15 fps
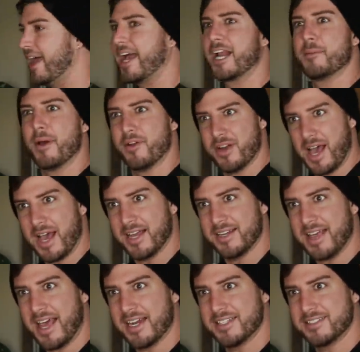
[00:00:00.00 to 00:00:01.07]
I got about nine
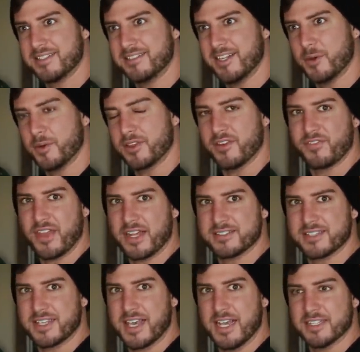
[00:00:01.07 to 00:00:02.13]
daddies to deal with if
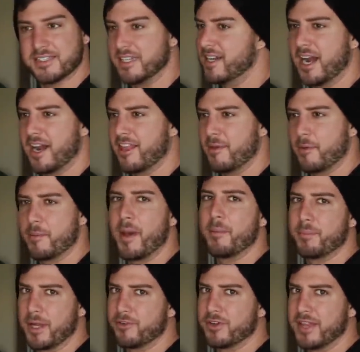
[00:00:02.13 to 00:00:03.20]
that's the case, and none of them are my
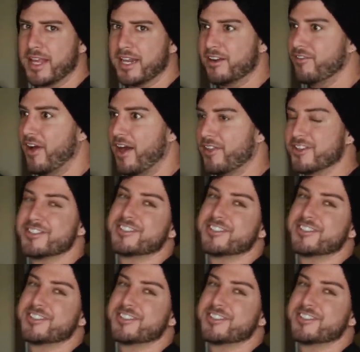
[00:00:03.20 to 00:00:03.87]
blood related father.